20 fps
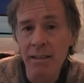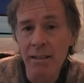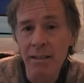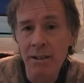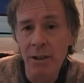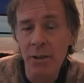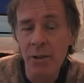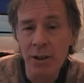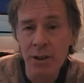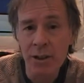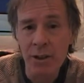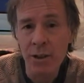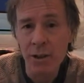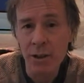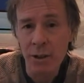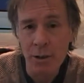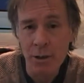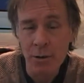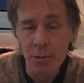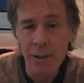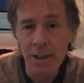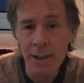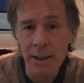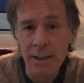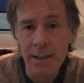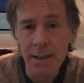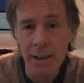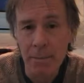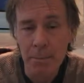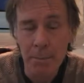so the studios were
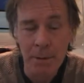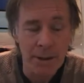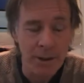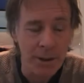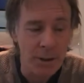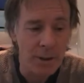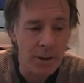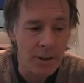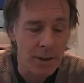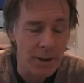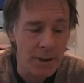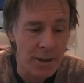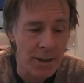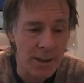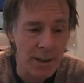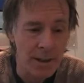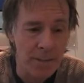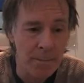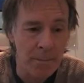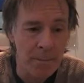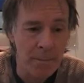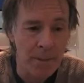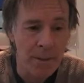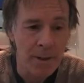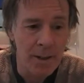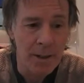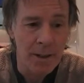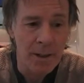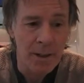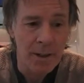lit up, and you
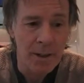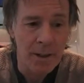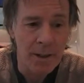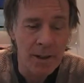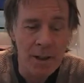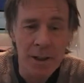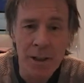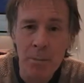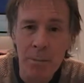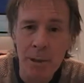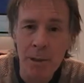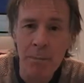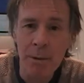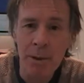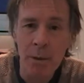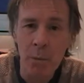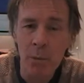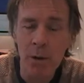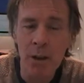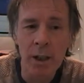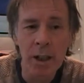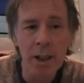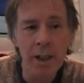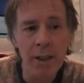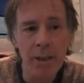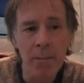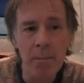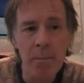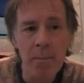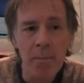could see people at work in
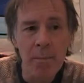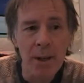them.